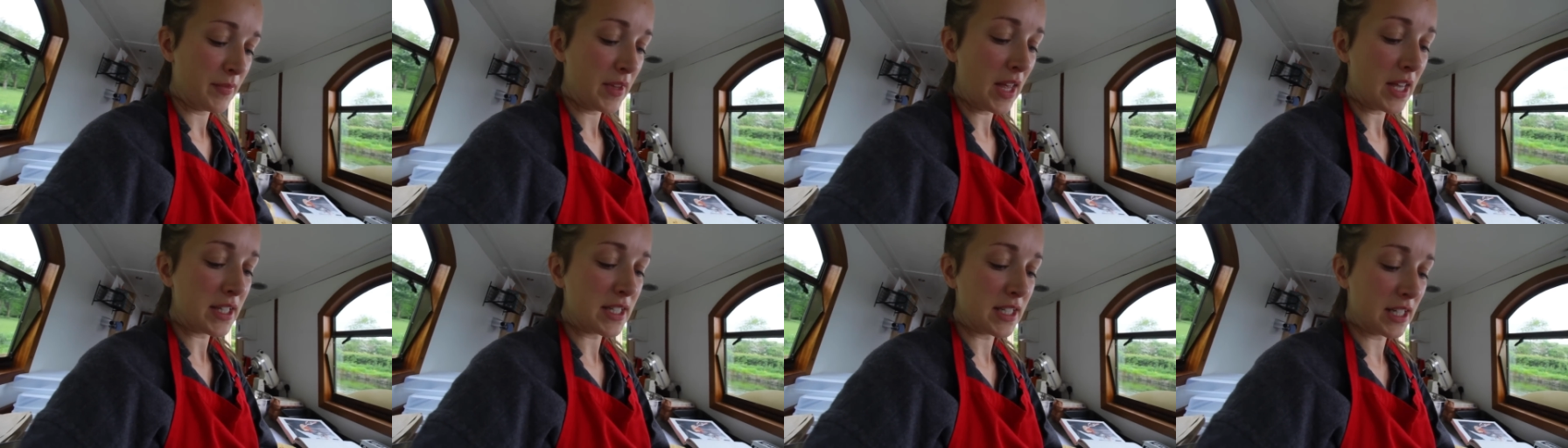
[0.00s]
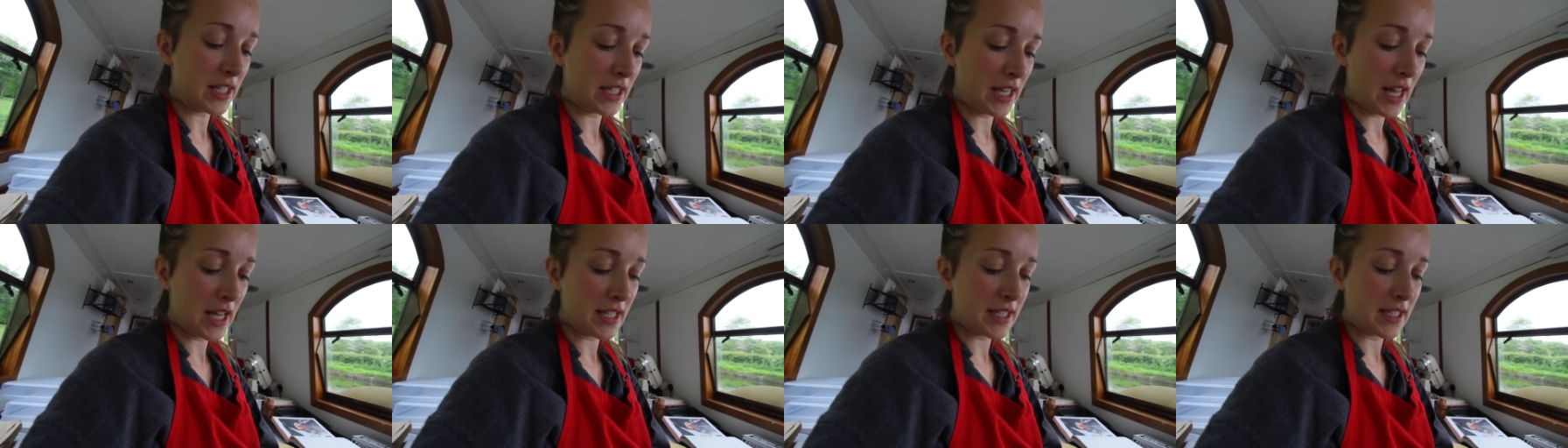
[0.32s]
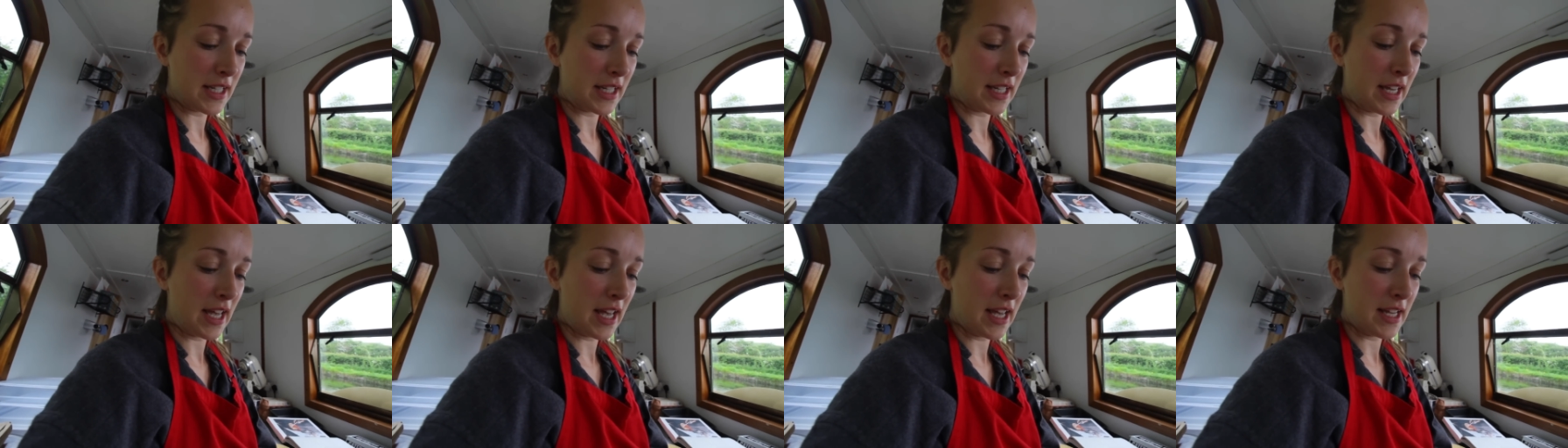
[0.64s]
that's a
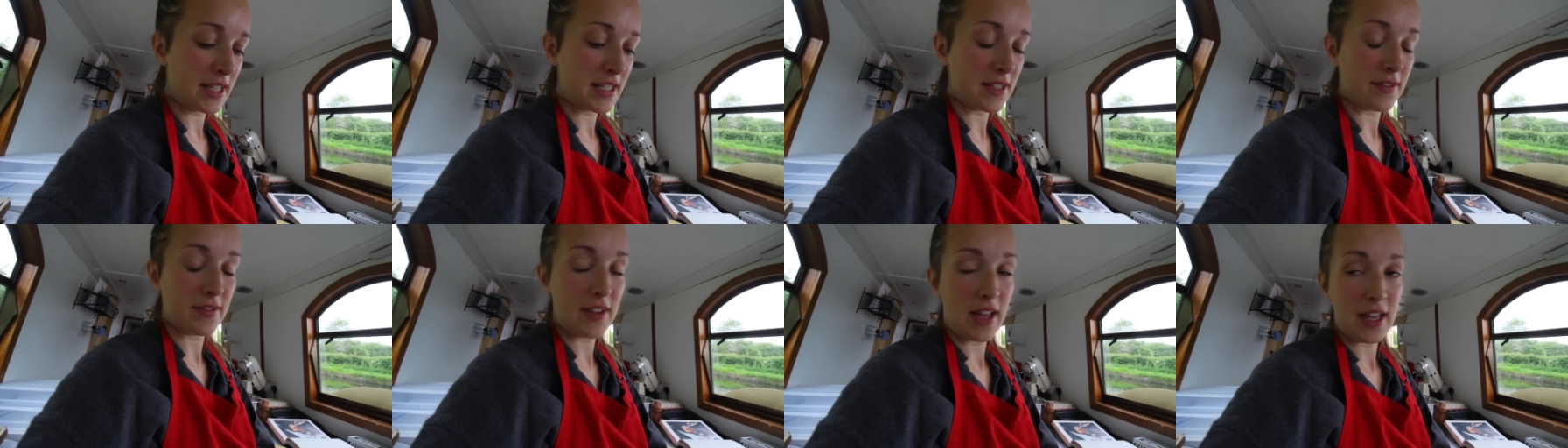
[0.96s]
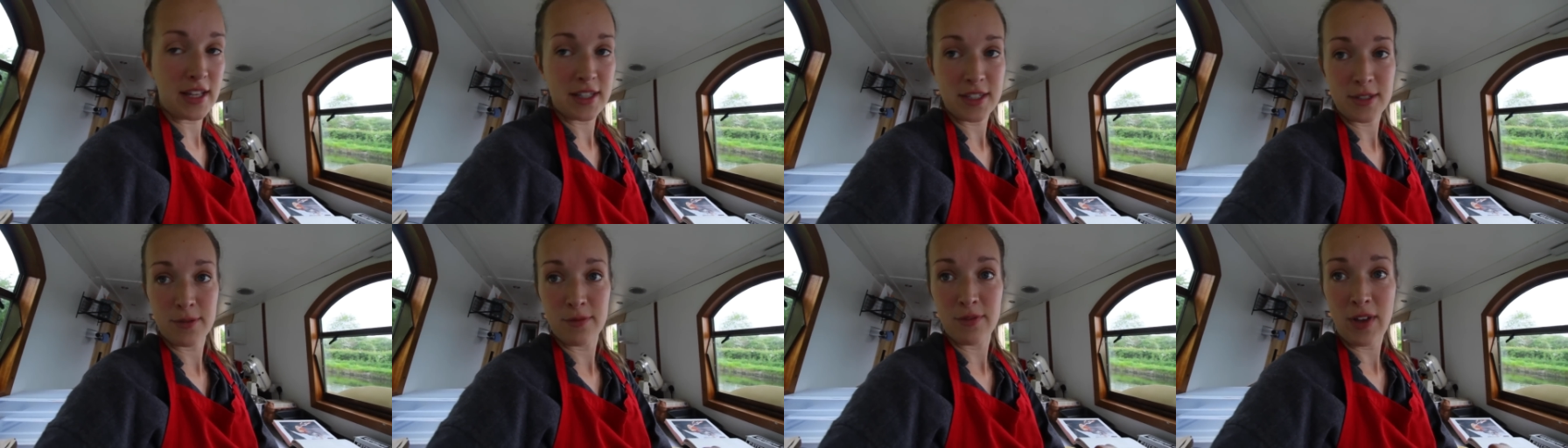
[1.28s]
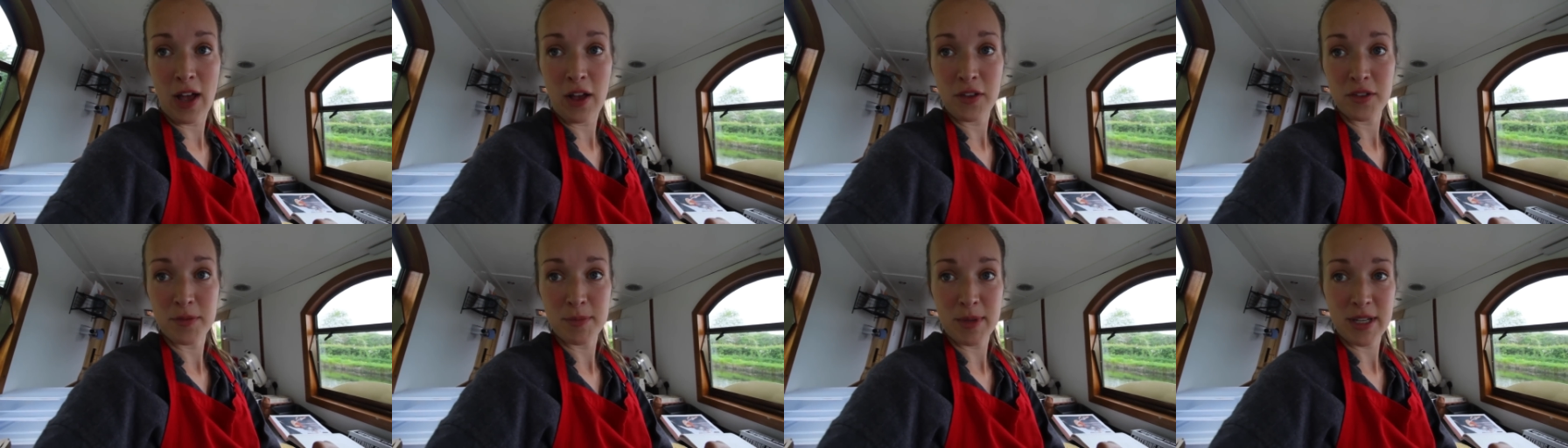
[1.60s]
classic case of getting some
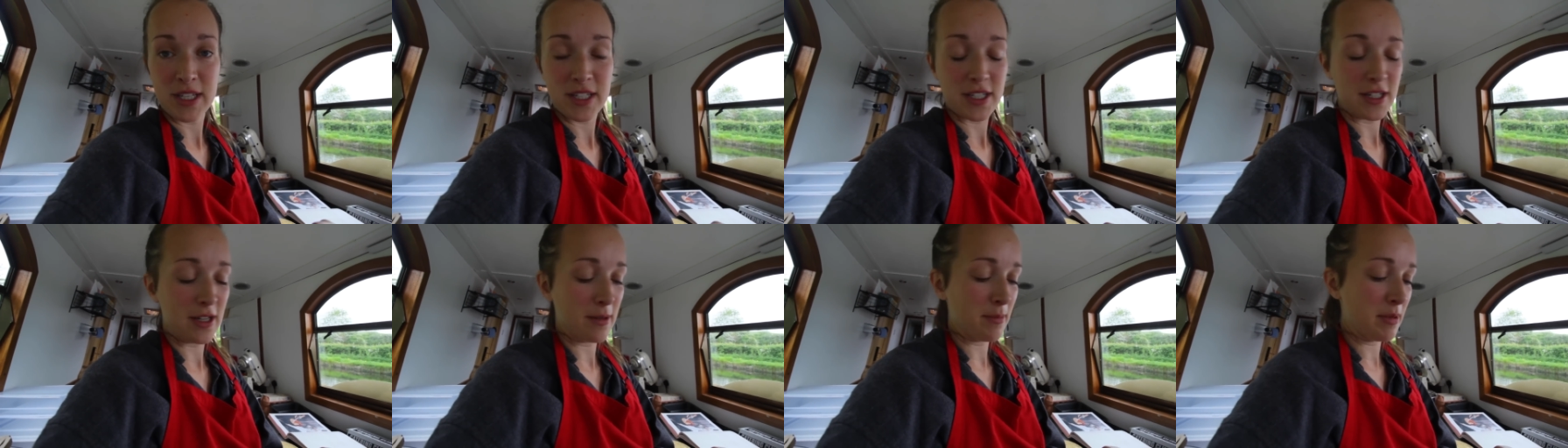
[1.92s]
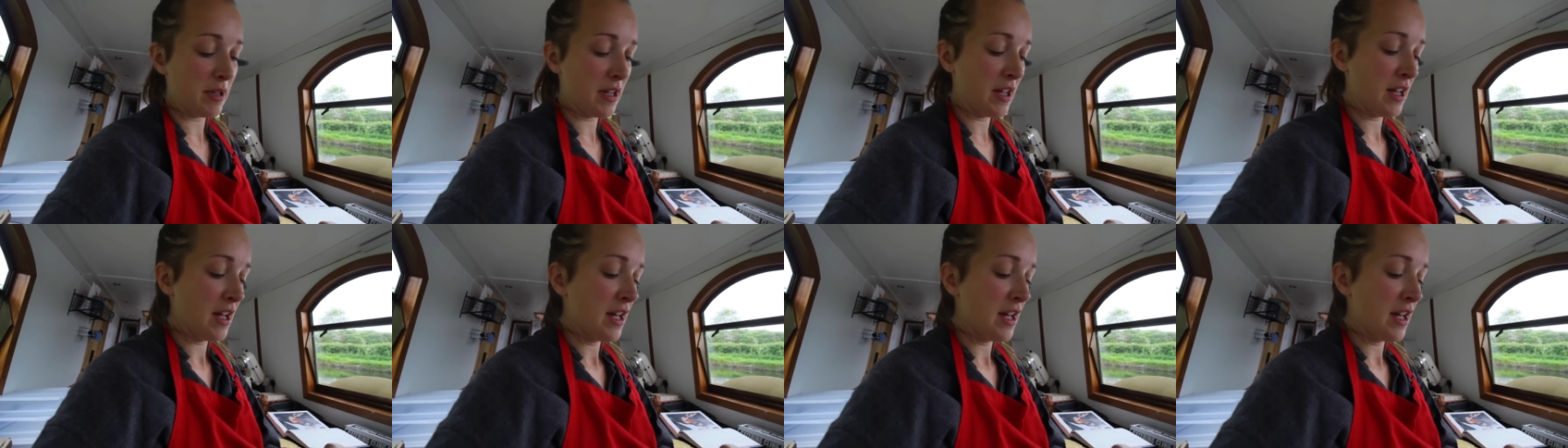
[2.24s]
vowels mixed up.